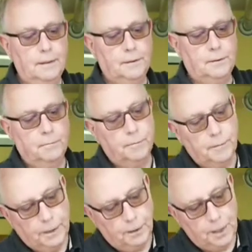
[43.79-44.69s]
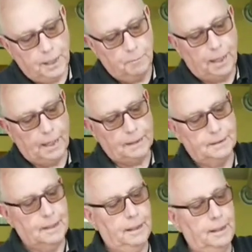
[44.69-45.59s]
This unique
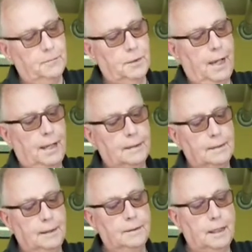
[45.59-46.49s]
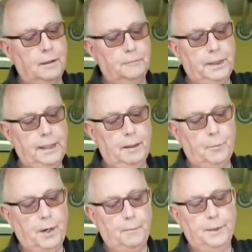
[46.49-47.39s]
block design gives you excellent
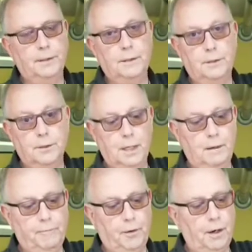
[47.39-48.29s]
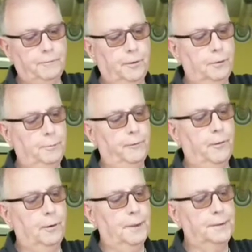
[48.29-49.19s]
self-cleaning properties that you need for off-road
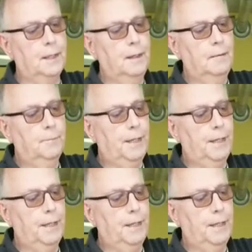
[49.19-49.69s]
performance,